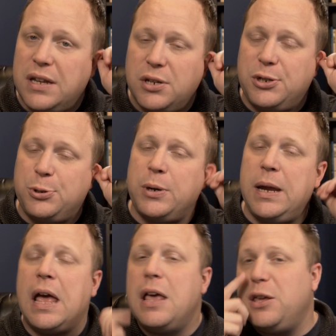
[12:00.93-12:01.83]
in your
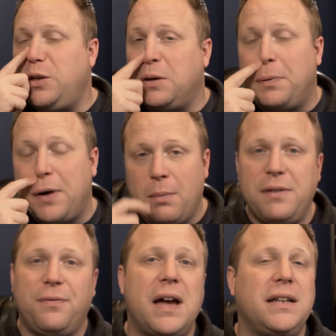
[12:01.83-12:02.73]
industry, you can
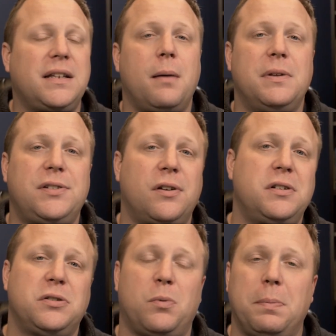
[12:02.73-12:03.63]
probably find common
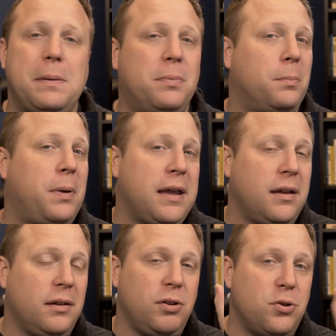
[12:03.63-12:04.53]
searches where people are paying